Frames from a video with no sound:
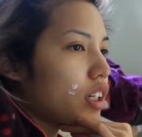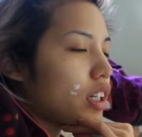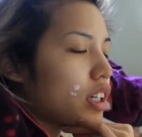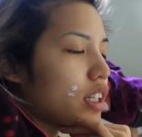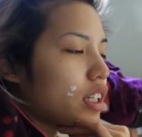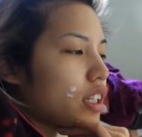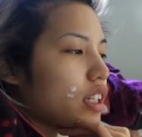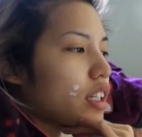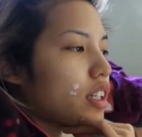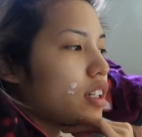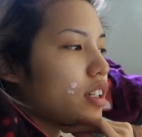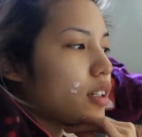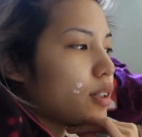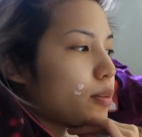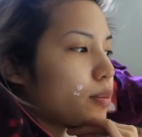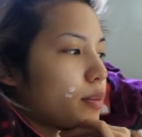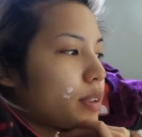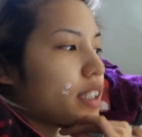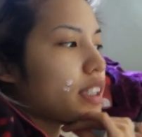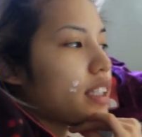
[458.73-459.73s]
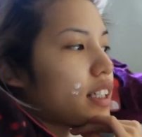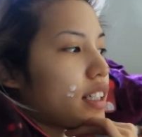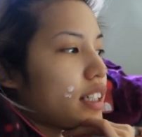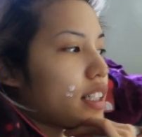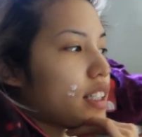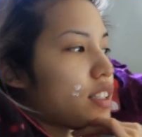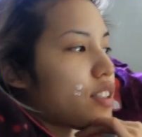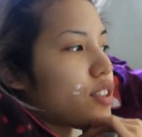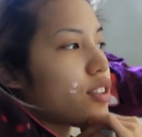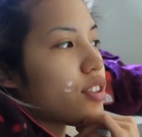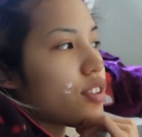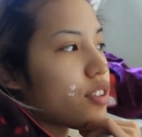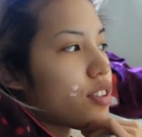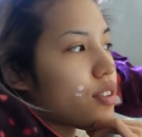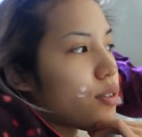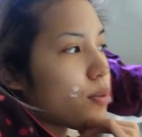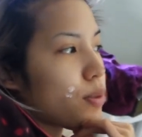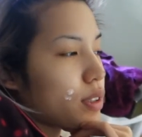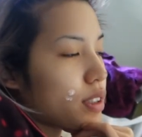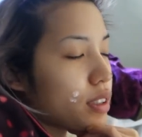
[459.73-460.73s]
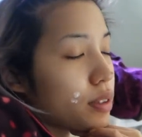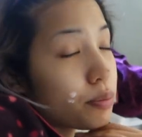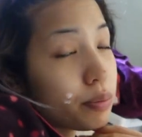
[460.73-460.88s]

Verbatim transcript: And then I think he just was